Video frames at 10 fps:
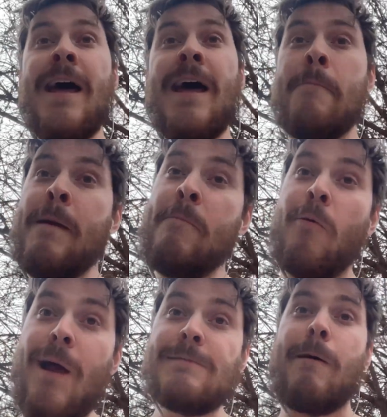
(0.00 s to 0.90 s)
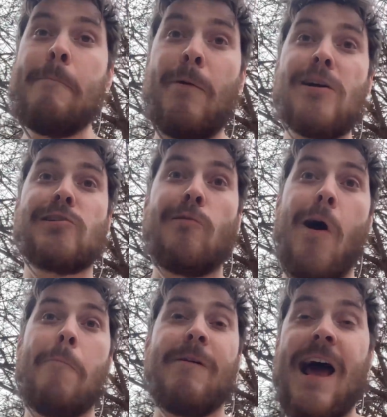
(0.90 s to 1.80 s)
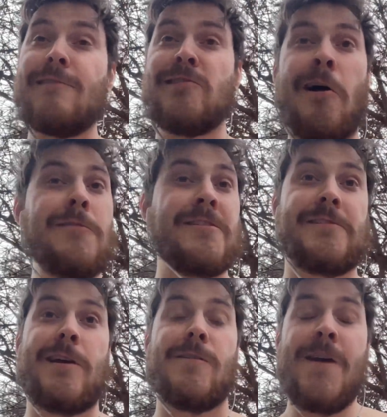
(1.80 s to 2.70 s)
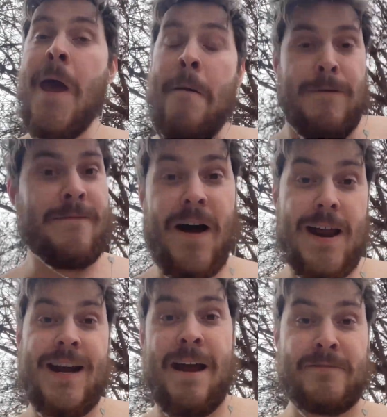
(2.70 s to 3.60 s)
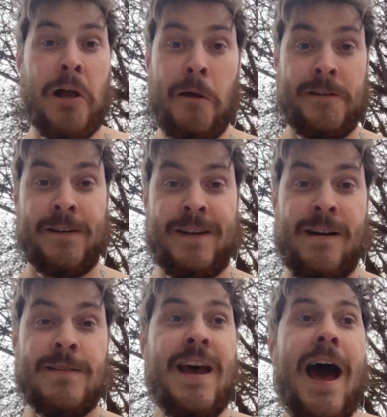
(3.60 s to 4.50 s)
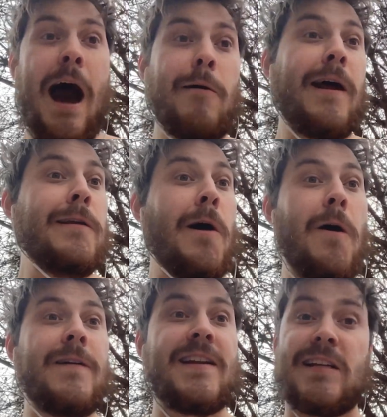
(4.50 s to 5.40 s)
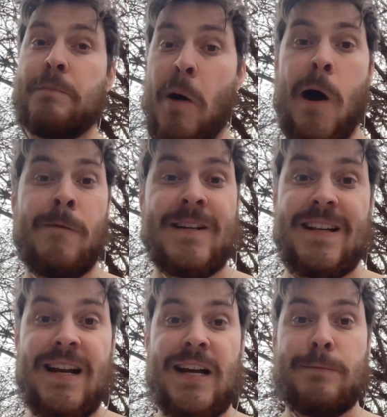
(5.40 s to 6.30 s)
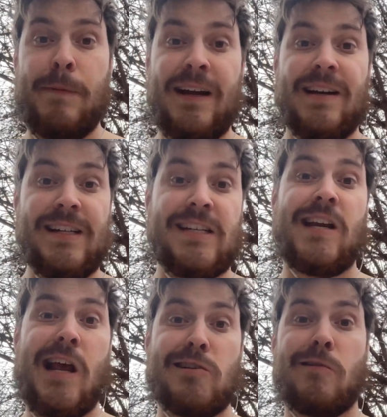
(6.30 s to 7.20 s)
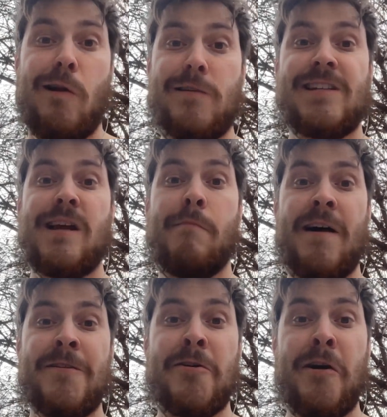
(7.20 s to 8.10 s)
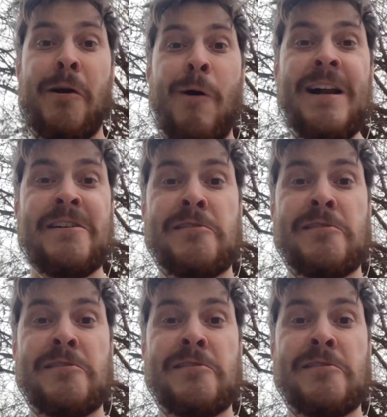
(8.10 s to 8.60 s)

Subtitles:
that people raised by birds grow up without social skills. But if I didn't have social skills, how would I know that the spawn with the thinnest beak needs to nestle close to the mother during winter